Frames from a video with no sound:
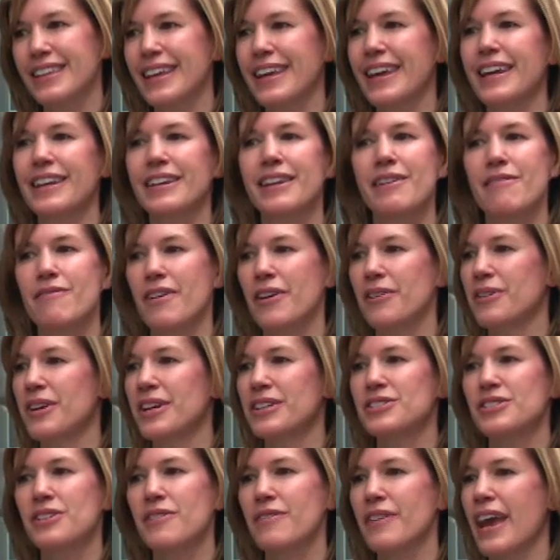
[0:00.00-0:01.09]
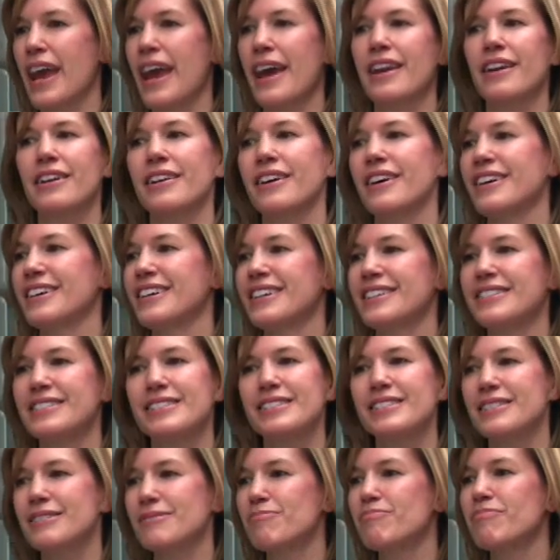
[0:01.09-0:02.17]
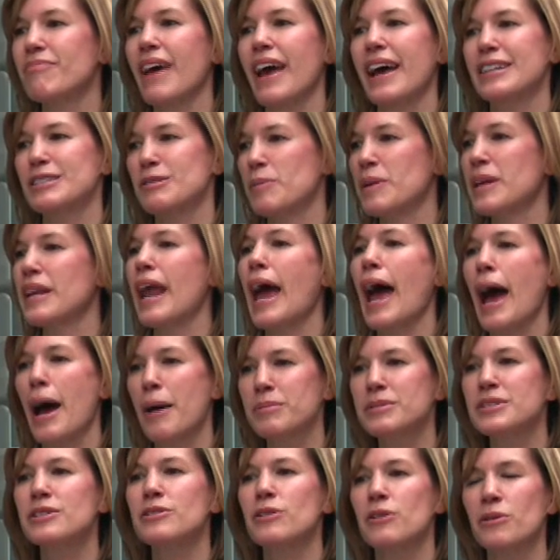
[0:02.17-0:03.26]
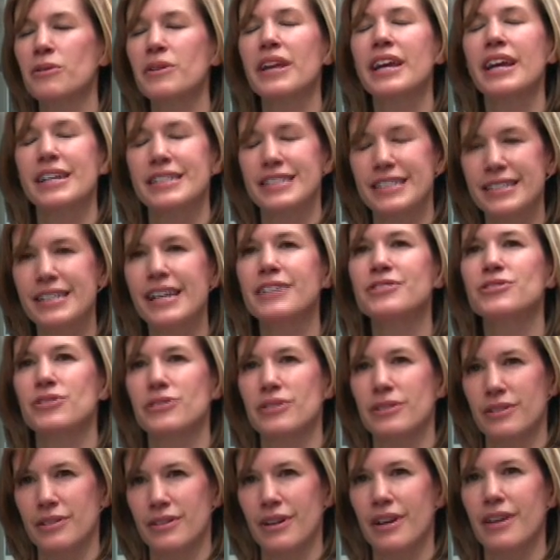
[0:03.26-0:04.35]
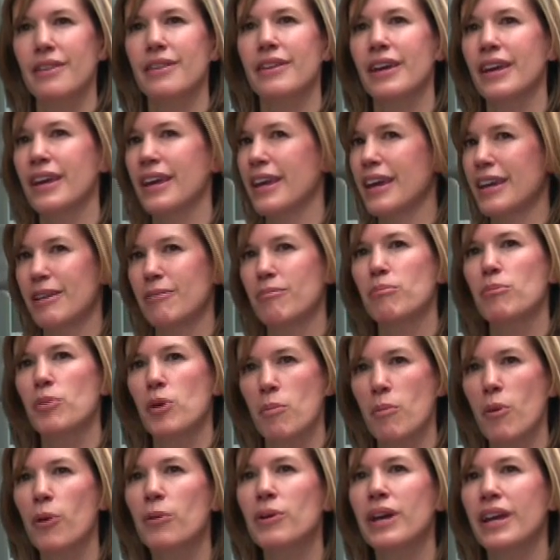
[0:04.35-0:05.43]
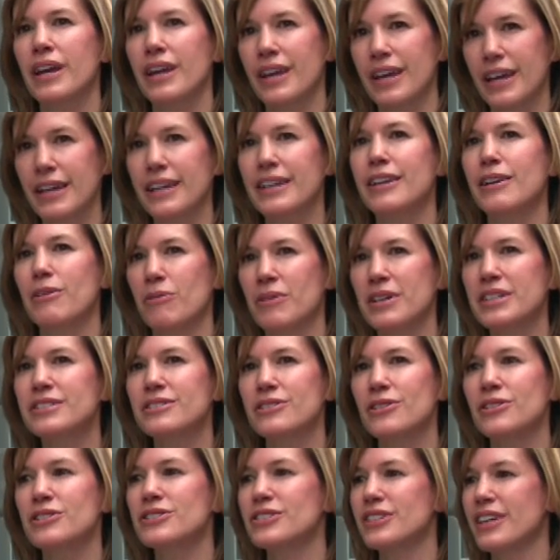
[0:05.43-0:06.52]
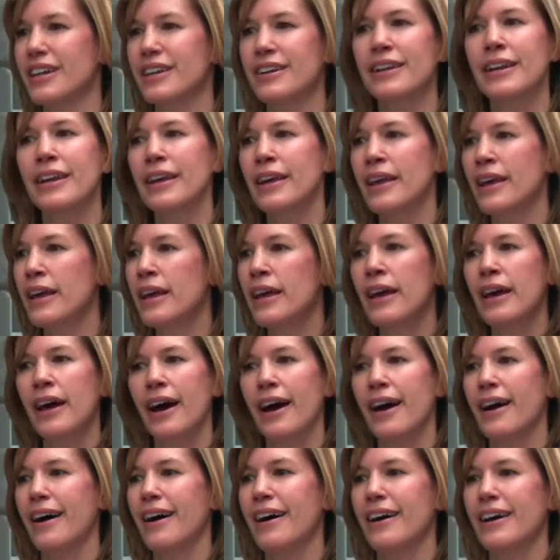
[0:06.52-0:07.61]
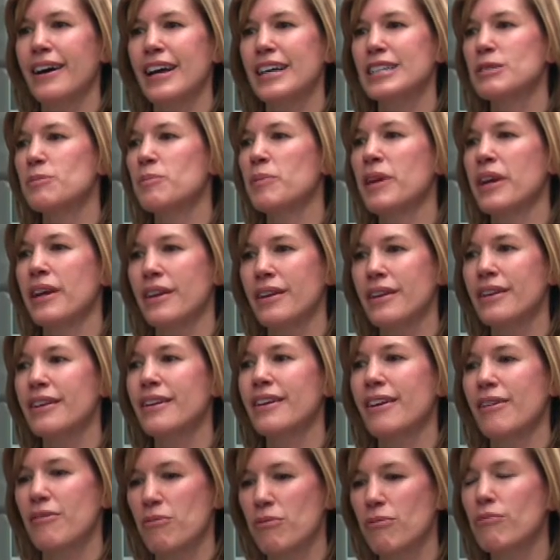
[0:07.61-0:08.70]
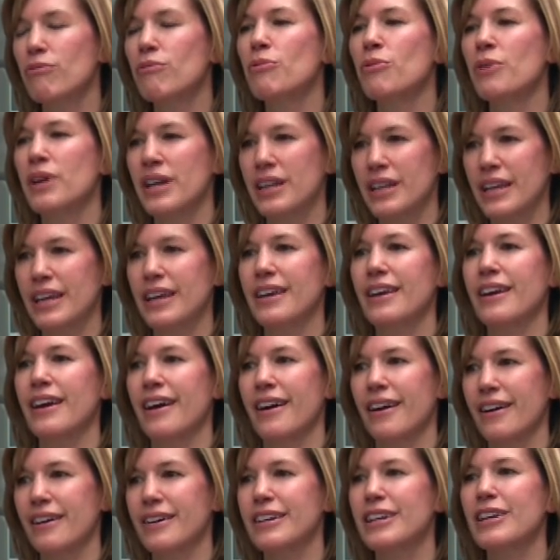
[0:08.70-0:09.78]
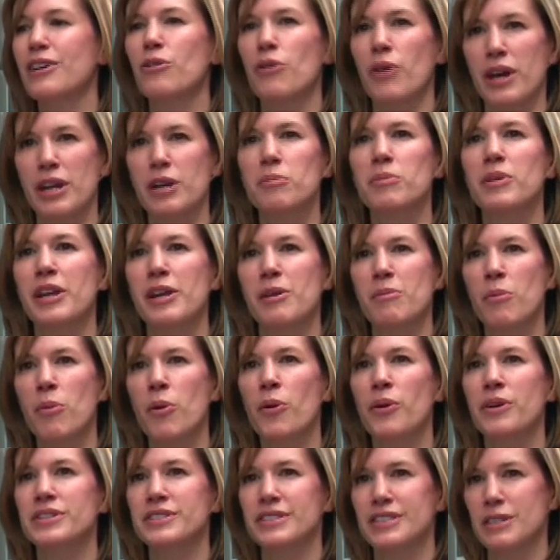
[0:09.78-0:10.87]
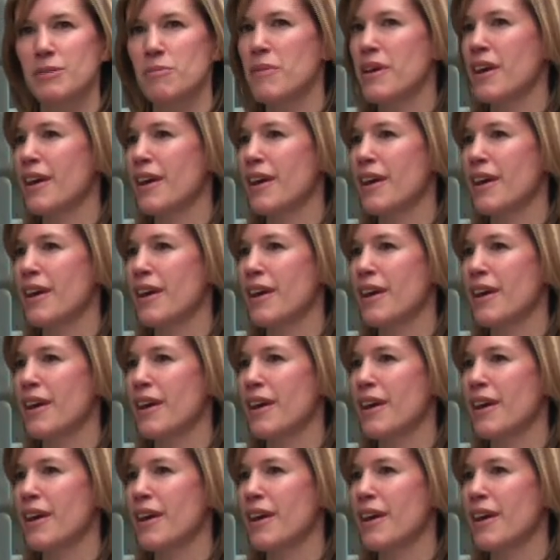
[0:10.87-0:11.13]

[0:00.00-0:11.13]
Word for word: And the Kidney Foundation of Canada is, has been absolutely essential, I think, in promoting kidney research, and uh, has been really uh, incredibly important to